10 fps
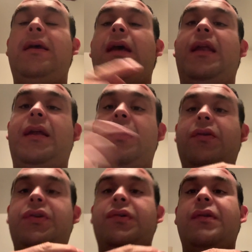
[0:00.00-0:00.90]
and the other
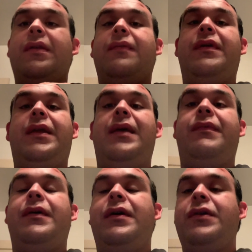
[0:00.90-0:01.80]
insurance doesn't want to give
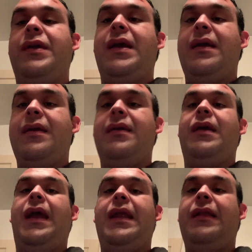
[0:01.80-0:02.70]
the other guy
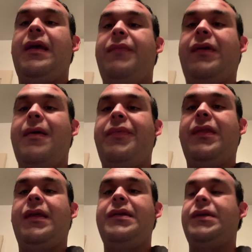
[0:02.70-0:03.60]
any type of
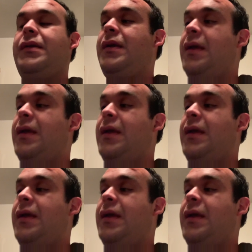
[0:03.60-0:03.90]
compensation